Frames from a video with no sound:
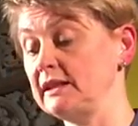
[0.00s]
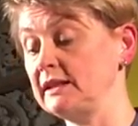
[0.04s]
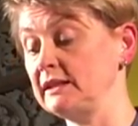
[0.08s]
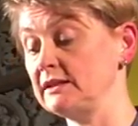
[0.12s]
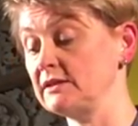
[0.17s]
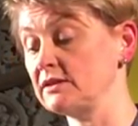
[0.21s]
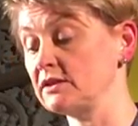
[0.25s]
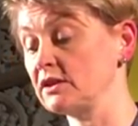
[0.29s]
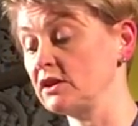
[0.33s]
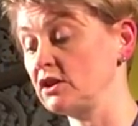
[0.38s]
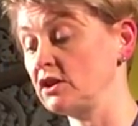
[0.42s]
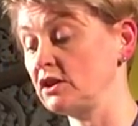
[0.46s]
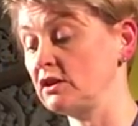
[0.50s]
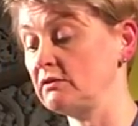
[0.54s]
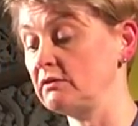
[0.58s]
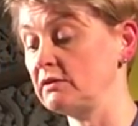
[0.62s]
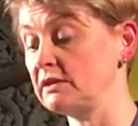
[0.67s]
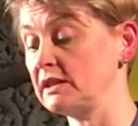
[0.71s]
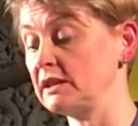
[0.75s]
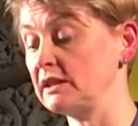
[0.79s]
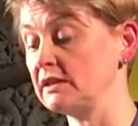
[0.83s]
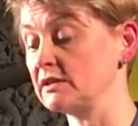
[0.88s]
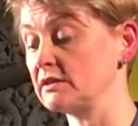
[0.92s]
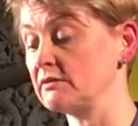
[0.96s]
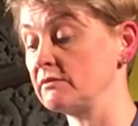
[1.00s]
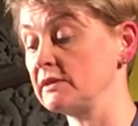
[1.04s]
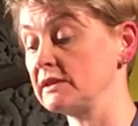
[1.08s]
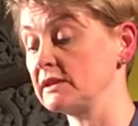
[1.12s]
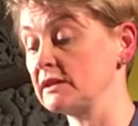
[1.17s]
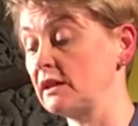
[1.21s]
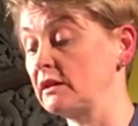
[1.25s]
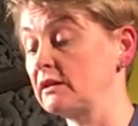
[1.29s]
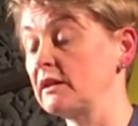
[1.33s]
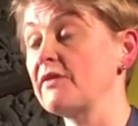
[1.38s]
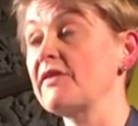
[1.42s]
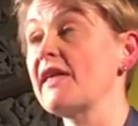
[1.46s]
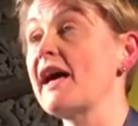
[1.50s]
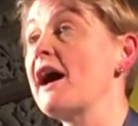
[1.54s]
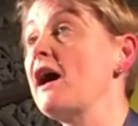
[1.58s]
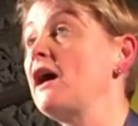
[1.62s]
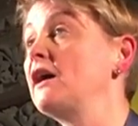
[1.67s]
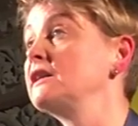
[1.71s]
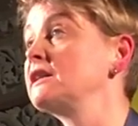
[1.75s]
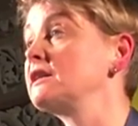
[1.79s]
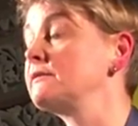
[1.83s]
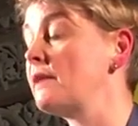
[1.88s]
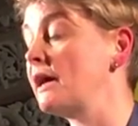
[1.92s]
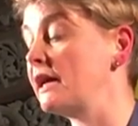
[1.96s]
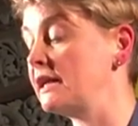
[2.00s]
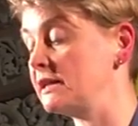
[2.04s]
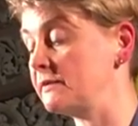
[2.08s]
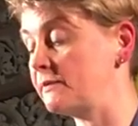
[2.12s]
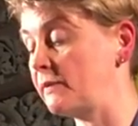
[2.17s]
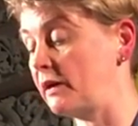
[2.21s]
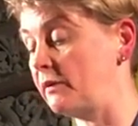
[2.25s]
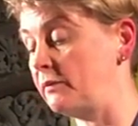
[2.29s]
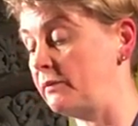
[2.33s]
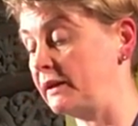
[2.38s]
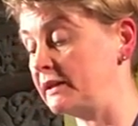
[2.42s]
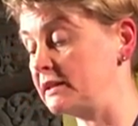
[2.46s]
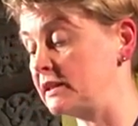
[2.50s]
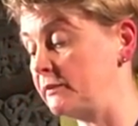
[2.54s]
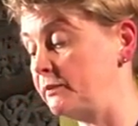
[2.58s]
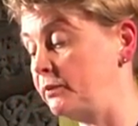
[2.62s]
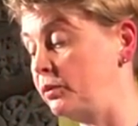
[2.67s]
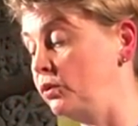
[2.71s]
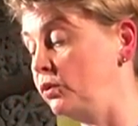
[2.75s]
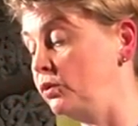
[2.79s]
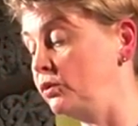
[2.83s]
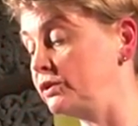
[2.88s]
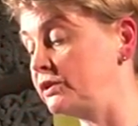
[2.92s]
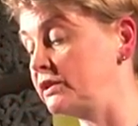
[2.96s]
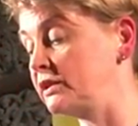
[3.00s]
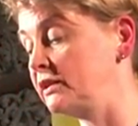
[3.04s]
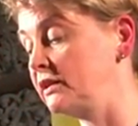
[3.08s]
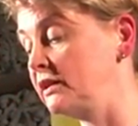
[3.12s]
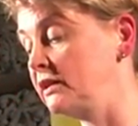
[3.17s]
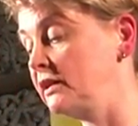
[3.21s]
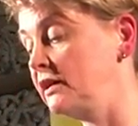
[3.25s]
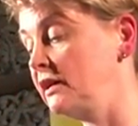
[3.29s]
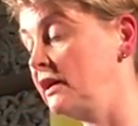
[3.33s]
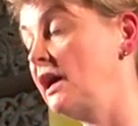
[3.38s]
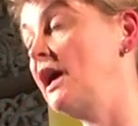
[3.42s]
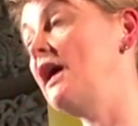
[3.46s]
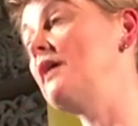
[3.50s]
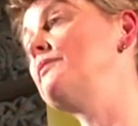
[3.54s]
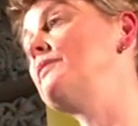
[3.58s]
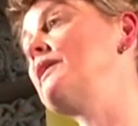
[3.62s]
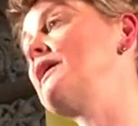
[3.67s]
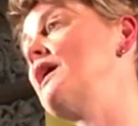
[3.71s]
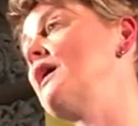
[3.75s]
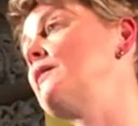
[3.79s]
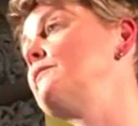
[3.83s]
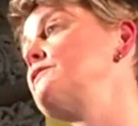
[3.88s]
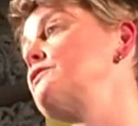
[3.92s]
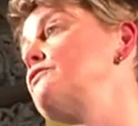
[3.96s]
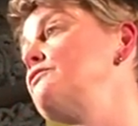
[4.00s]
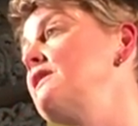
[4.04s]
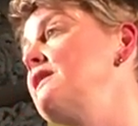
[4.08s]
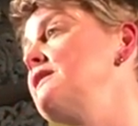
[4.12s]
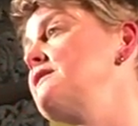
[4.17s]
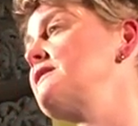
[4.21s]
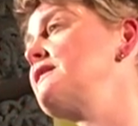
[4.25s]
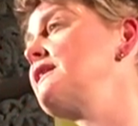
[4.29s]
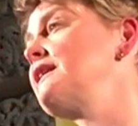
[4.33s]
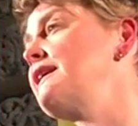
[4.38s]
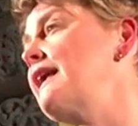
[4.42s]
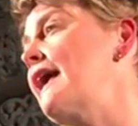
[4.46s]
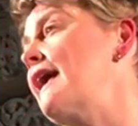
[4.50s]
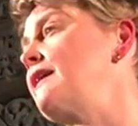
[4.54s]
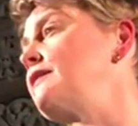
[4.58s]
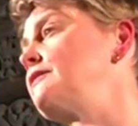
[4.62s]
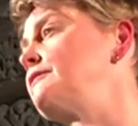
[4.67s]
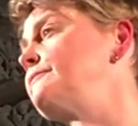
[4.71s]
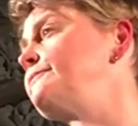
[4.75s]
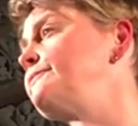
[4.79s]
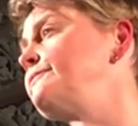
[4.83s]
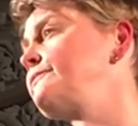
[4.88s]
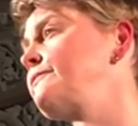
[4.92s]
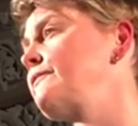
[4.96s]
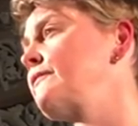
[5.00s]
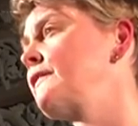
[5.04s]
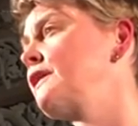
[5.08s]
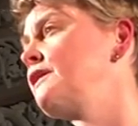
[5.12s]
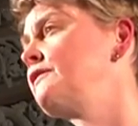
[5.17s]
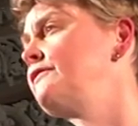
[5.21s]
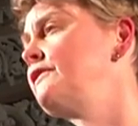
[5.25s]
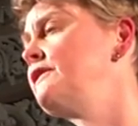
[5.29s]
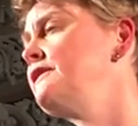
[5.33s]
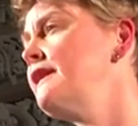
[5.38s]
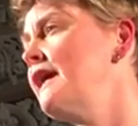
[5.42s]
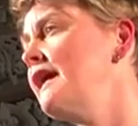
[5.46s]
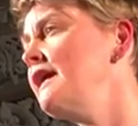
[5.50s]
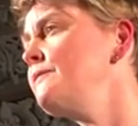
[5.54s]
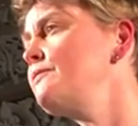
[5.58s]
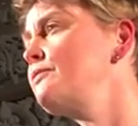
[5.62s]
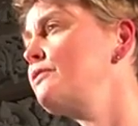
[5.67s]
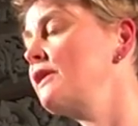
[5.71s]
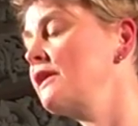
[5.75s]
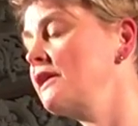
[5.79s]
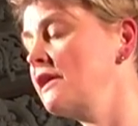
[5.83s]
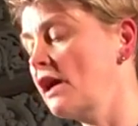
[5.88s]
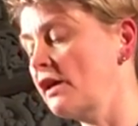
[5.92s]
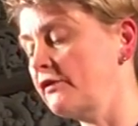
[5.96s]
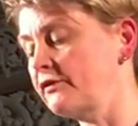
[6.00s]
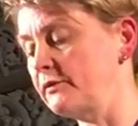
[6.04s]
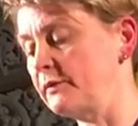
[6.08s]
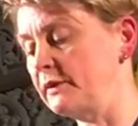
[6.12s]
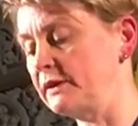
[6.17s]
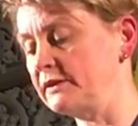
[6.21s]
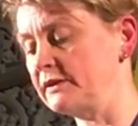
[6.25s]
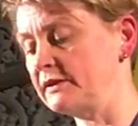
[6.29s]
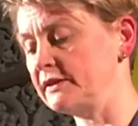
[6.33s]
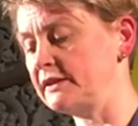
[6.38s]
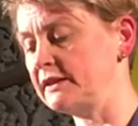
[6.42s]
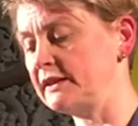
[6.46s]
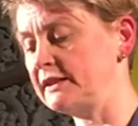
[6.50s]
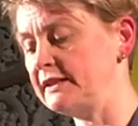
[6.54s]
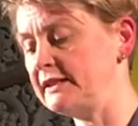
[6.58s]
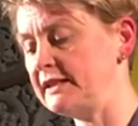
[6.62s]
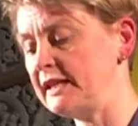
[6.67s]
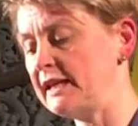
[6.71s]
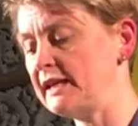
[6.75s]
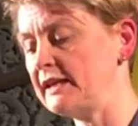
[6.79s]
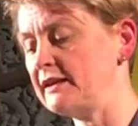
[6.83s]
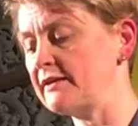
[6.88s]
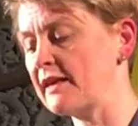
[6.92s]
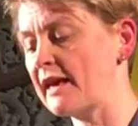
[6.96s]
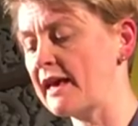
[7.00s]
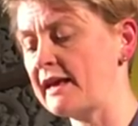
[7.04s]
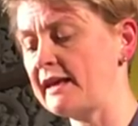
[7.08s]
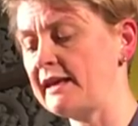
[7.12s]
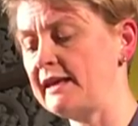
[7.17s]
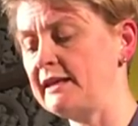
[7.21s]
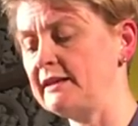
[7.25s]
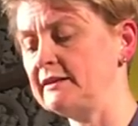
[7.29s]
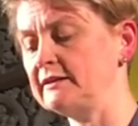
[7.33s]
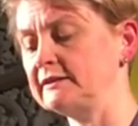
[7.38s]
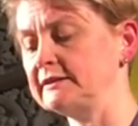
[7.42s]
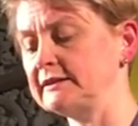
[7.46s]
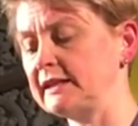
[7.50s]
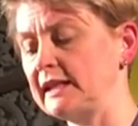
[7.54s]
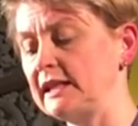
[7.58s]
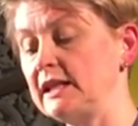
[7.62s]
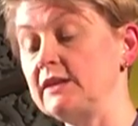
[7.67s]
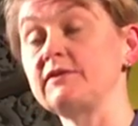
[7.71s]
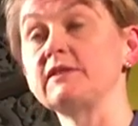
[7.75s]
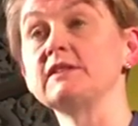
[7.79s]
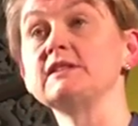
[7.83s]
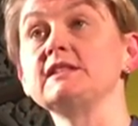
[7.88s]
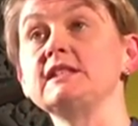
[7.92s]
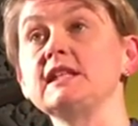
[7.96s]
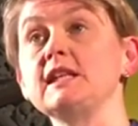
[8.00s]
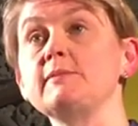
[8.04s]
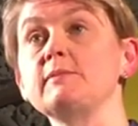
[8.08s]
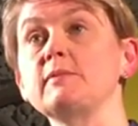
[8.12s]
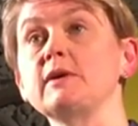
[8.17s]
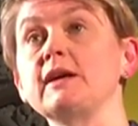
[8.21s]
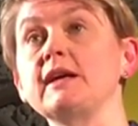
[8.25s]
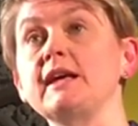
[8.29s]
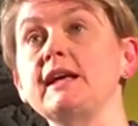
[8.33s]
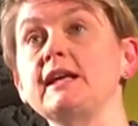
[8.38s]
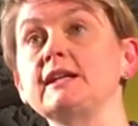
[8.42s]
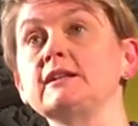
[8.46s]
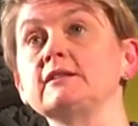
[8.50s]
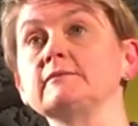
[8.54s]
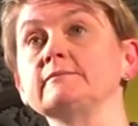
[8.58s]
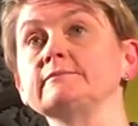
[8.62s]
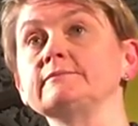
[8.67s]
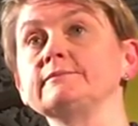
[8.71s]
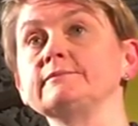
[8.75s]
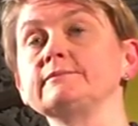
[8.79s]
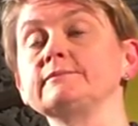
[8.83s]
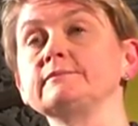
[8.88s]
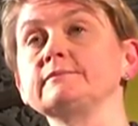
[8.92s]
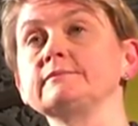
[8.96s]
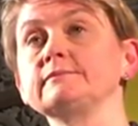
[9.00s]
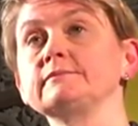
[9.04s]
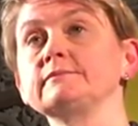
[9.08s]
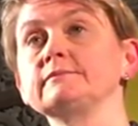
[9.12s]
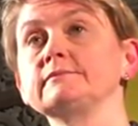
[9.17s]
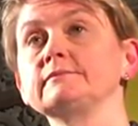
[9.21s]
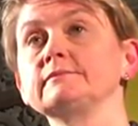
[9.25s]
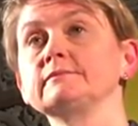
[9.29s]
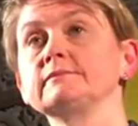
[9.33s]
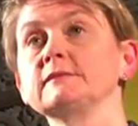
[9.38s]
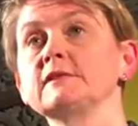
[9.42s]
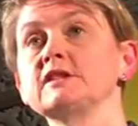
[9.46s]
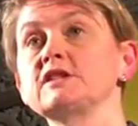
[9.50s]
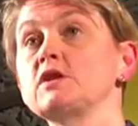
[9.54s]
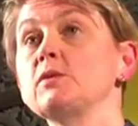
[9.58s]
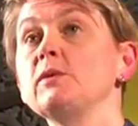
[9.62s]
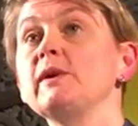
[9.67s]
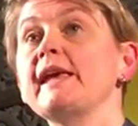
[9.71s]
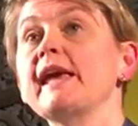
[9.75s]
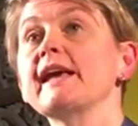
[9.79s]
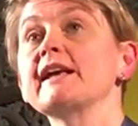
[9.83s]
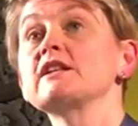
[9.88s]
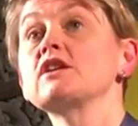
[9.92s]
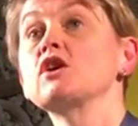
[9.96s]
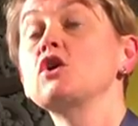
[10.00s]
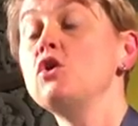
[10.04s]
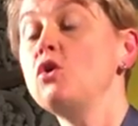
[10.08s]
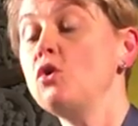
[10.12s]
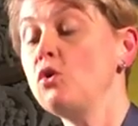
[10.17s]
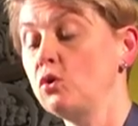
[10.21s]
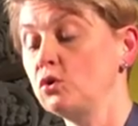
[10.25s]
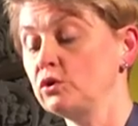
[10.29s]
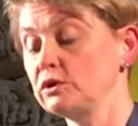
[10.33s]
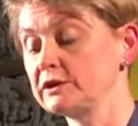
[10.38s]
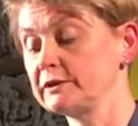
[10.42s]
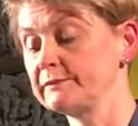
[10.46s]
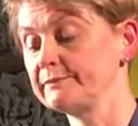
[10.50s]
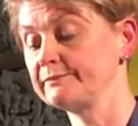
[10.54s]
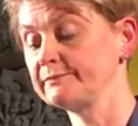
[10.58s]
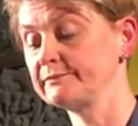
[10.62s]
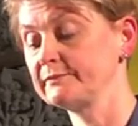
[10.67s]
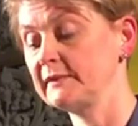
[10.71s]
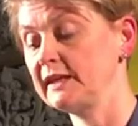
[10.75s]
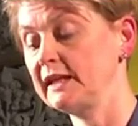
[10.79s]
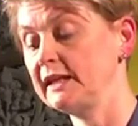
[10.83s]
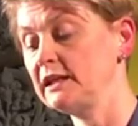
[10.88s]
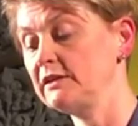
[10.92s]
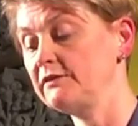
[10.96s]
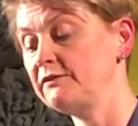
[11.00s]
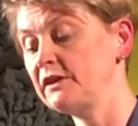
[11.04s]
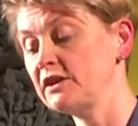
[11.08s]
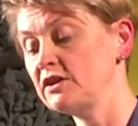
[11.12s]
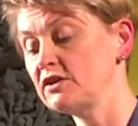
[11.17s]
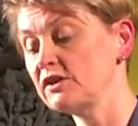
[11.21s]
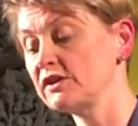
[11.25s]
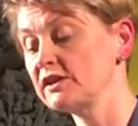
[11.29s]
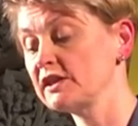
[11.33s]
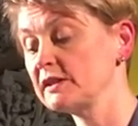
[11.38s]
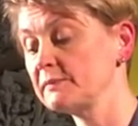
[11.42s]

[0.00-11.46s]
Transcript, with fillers: and insecurity as a result. That undermines public support and becomes reason again for neighbouring governments to dig their heels even deeper in. So we get caught in a vicious